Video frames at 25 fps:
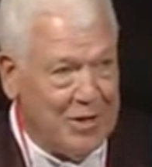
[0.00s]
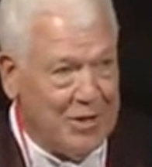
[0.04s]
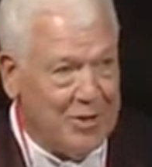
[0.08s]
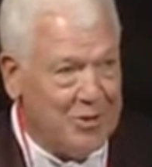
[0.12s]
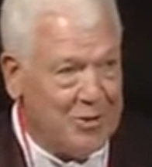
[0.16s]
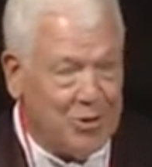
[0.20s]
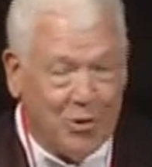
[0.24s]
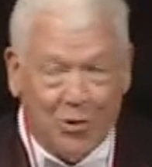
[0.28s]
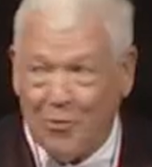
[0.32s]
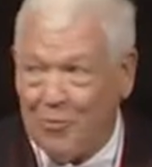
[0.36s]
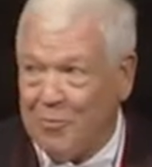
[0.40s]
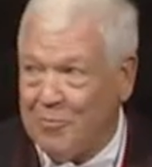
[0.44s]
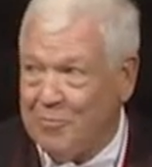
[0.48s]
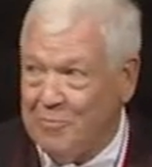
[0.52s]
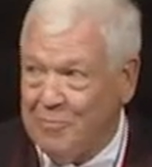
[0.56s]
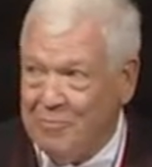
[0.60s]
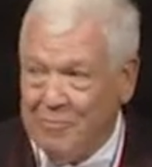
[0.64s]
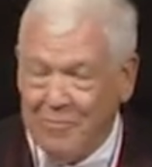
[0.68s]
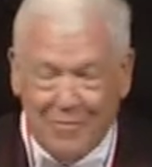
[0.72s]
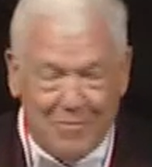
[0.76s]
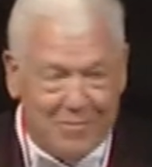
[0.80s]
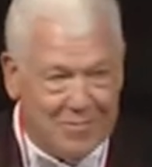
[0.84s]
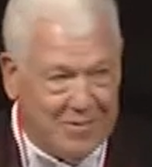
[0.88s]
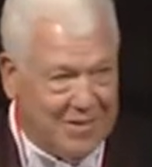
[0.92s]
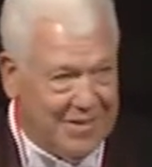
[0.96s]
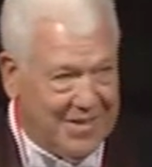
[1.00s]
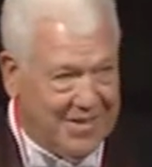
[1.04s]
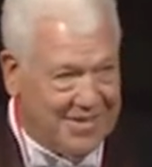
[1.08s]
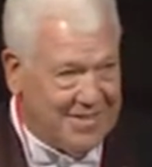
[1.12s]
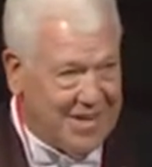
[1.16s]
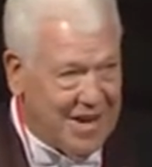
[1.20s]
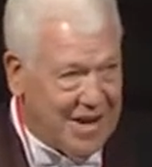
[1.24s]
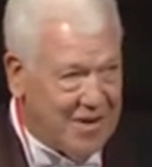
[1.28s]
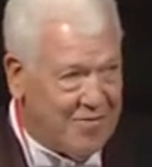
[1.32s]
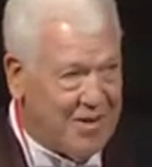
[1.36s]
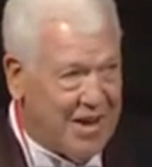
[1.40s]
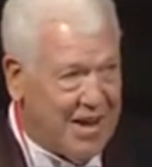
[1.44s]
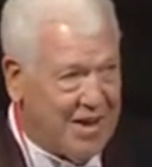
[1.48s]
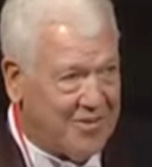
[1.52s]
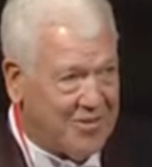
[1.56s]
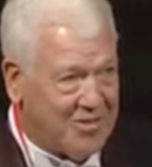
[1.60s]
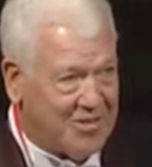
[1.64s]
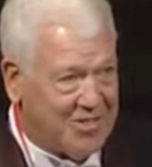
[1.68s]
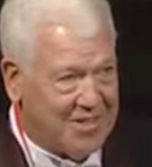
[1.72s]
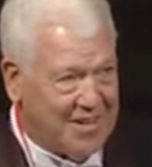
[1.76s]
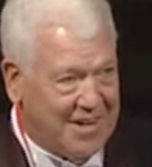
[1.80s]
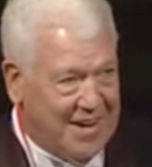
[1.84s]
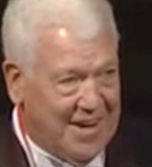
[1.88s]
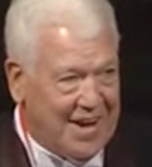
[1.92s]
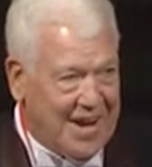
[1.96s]
So Dave
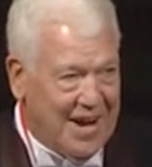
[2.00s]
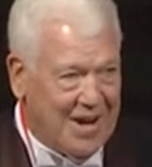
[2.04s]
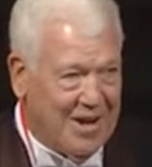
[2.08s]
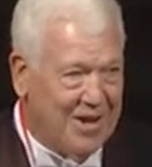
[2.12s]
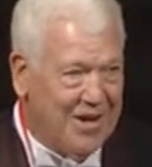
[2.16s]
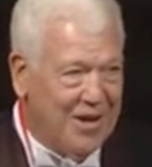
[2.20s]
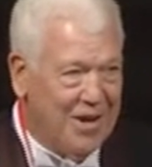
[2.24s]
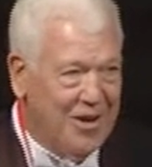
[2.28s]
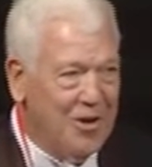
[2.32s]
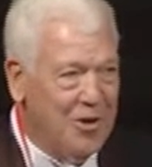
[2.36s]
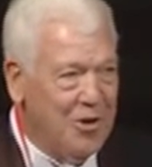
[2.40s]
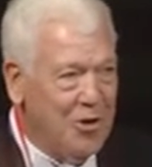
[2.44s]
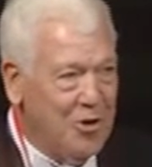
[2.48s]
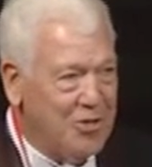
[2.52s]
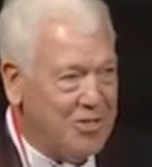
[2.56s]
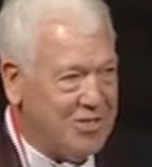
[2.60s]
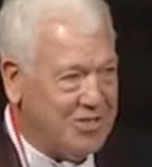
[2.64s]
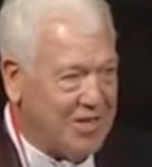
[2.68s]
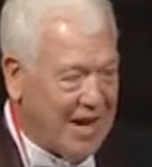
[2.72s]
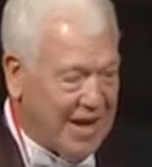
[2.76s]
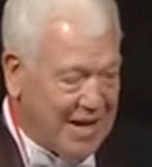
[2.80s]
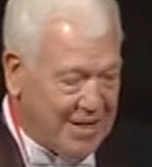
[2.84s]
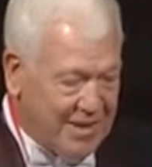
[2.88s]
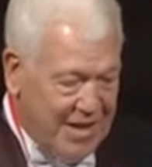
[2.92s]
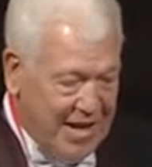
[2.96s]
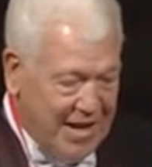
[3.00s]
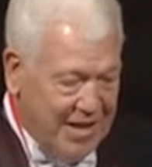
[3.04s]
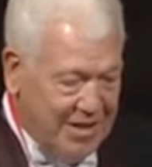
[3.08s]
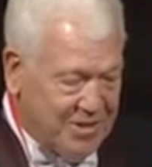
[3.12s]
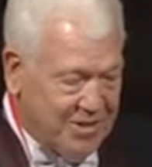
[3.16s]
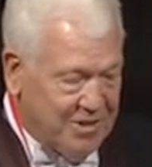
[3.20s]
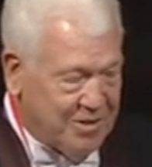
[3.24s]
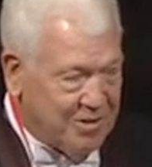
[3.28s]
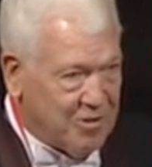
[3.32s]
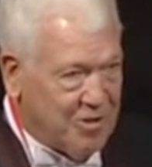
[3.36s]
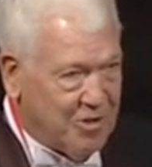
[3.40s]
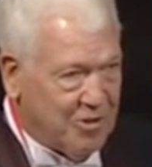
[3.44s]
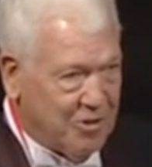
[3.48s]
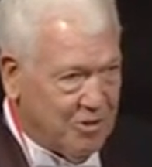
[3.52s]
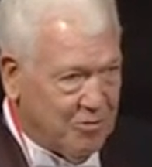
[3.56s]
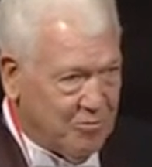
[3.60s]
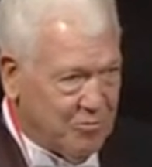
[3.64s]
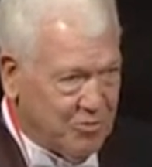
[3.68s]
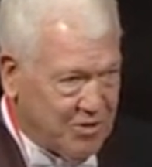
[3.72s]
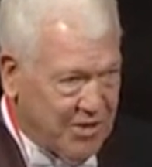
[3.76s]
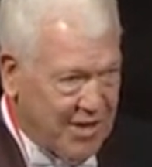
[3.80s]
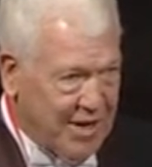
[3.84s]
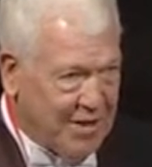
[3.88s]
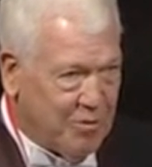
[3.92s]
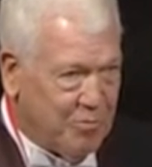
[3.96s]
Anderson and I signed
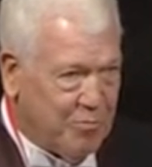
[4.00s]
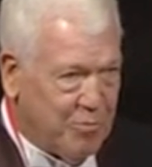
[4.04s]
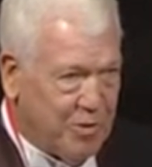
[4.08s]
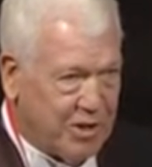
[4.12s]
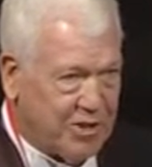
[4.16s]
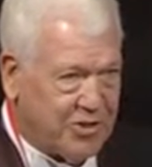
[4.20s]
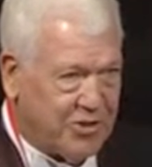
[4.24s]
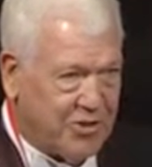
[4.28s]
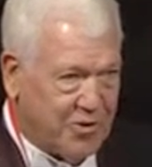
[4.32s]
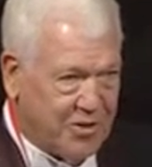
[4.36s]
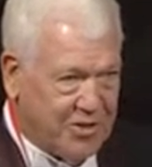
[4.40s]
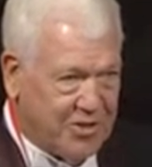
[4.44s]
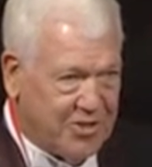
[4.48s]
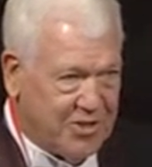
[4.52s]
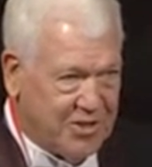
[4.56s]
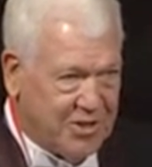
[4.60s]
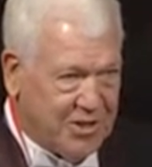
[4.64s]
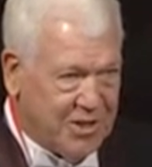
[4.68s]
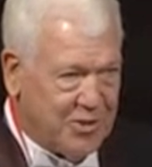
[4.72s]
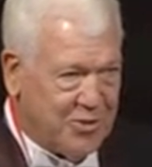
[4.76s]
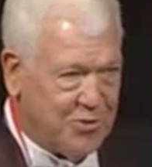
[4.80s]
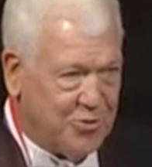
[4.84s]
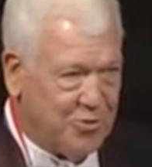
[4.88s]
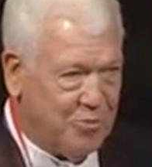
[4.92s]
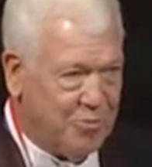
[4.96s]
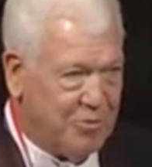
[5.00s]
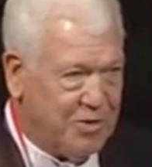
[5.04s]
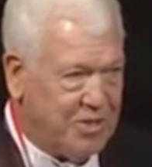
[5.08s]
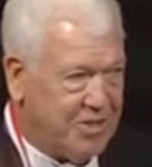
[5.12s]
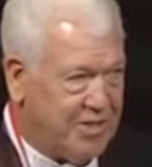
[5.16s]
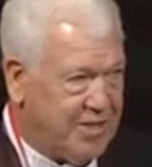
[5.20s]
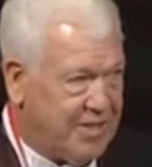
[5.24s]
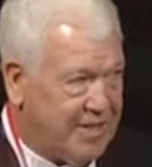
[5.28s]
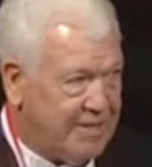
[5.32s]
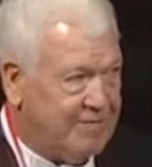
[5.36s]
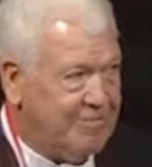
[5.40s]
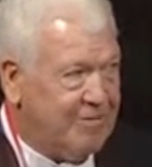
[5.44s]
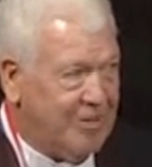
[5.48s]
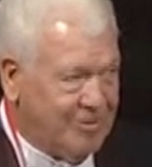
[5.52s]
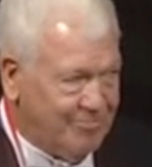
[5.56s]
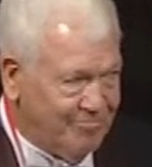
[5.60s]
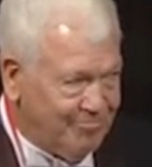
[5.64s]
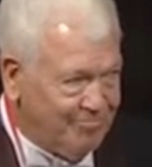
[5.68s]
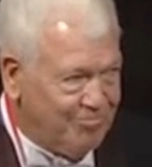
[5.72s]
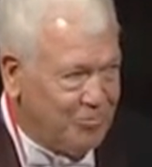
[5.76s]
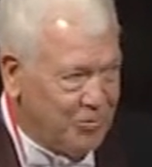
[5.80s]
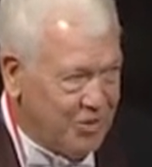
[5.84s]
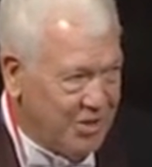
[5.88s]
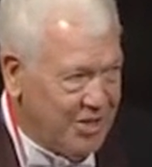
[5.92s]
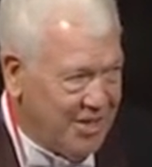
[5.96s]
the picture and sent it to him and said,
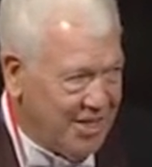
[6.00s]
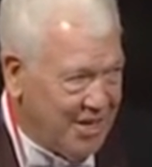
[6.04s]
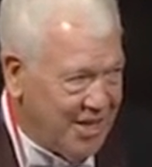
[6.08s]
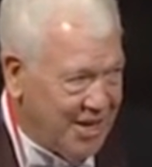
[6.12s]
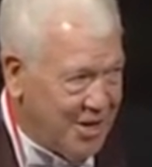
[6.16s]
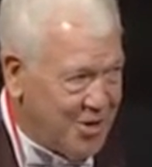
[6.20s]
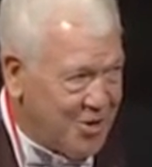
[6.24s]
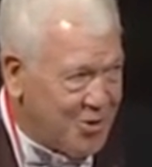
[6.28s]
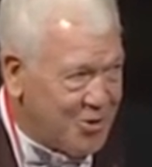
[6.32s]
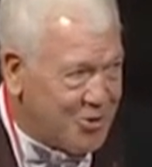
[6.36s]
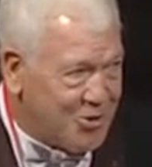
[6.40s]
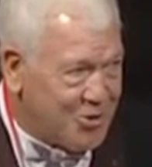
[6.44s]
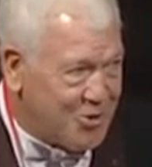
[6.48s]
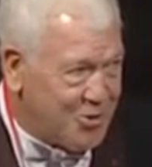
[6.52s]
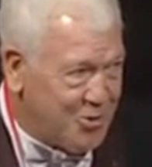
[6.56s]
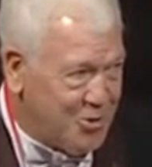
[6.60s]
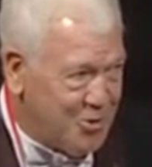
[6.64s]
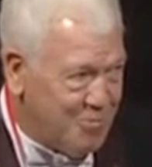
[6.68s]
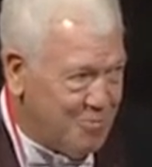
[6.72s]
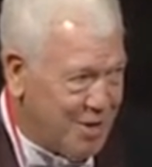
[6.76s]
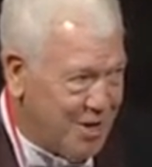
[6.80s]
"Ears to you,